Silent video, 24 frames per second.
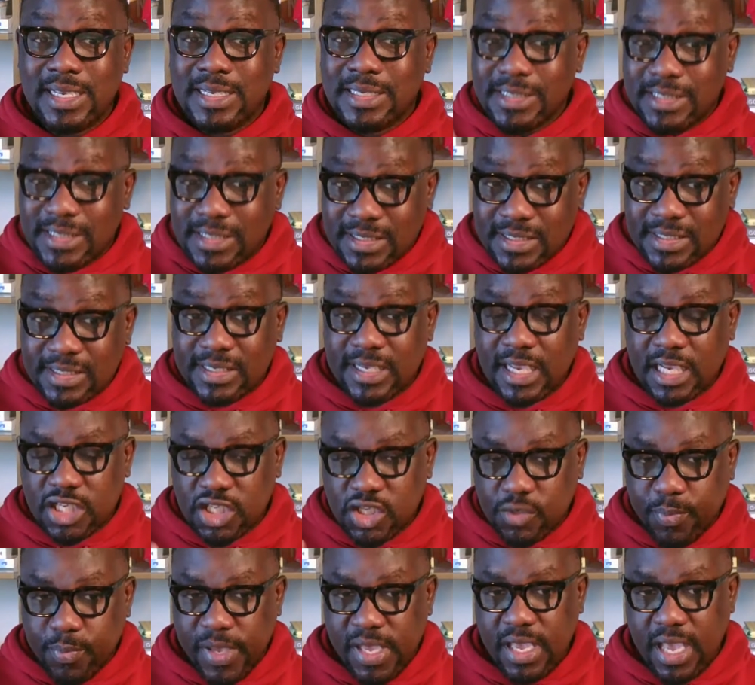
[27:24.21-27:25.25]
6
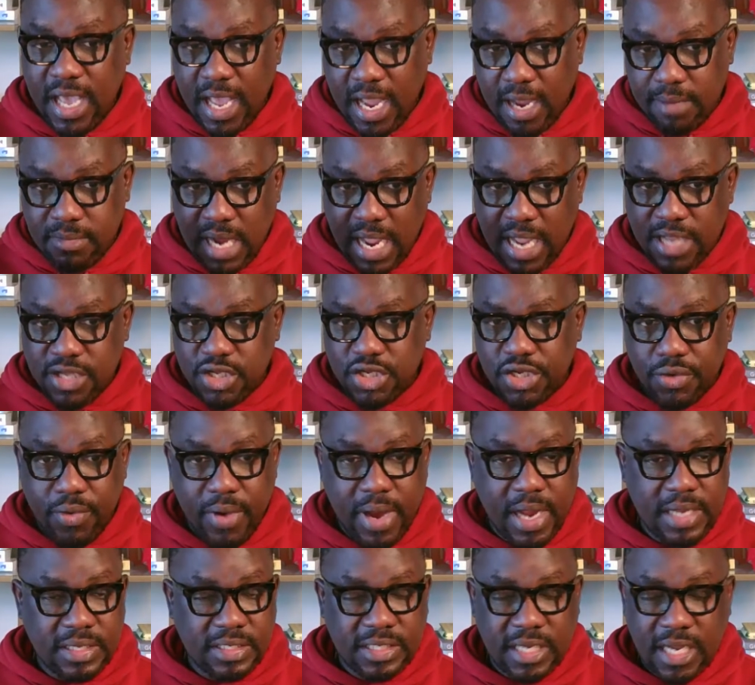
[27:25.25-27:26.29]
p.m.
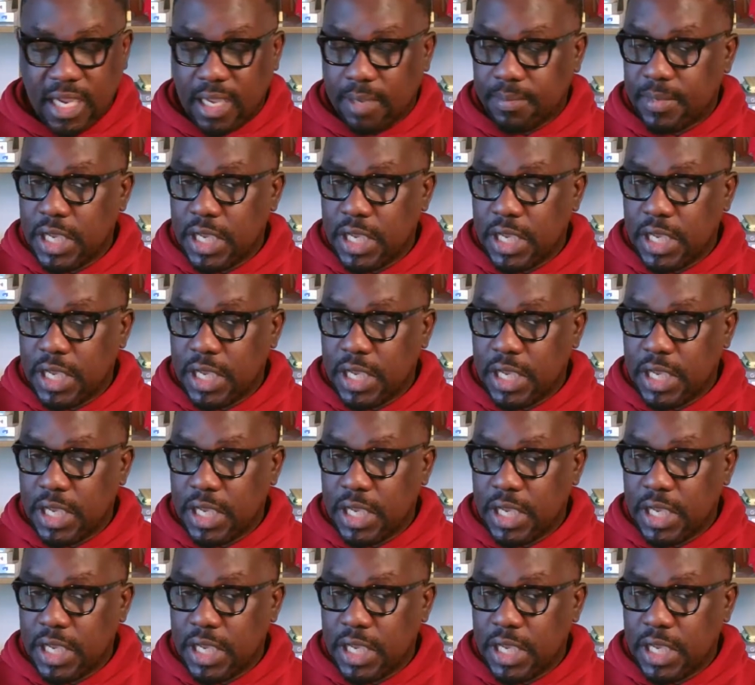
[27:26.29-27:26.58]
Nigerian time.